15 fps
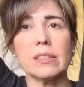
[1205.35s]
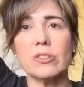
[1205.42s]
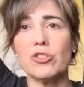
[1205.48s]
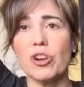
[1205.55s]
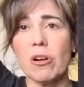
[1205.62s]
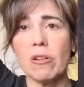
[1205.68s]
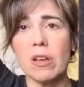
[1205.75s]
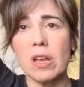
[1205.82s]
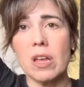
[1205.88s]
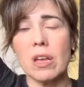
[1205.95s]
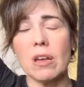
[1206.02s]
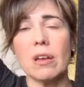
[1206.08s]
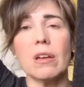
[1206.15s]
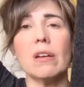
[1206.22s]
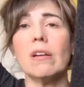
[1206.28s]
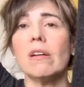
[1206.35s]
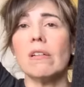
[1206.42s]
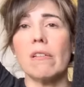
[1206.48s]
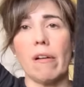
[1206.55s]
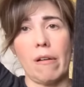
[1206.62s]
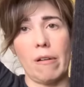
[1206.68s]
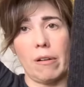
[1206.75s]
chunky
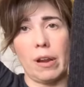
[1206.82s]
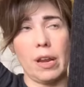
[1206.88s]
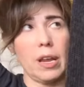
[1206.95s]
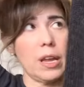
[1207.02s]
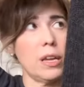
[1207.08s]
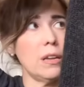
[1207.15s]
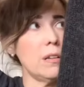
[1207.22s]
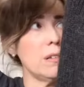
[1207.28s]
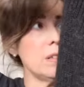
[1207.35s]
cardigan.